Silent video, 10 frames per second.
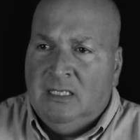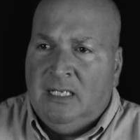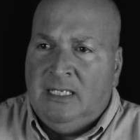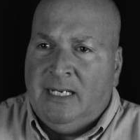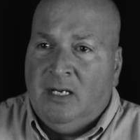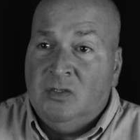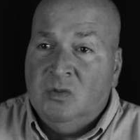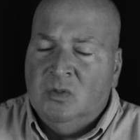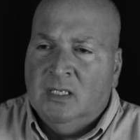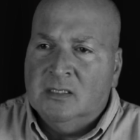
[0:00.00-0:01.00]
And he carried
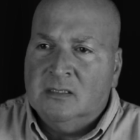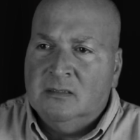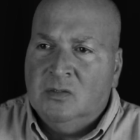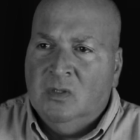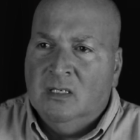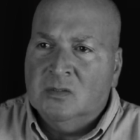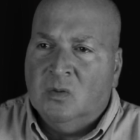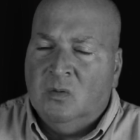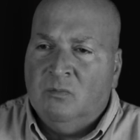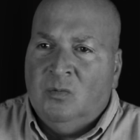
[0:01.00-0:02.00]
two guns
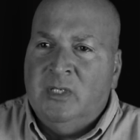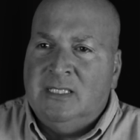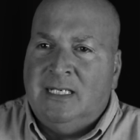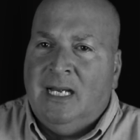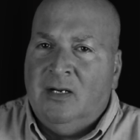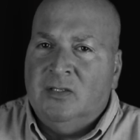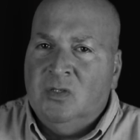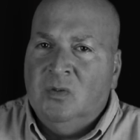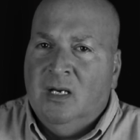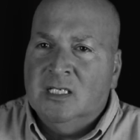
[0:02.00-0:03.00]
on him. The reason he carried the
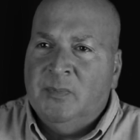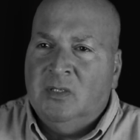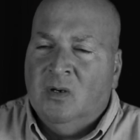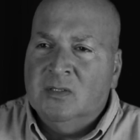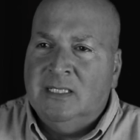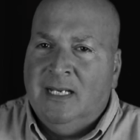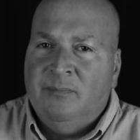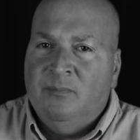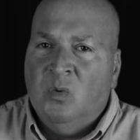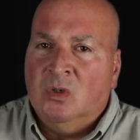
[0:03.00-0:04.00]
2 guns because he
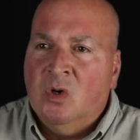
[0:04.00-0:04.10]
had more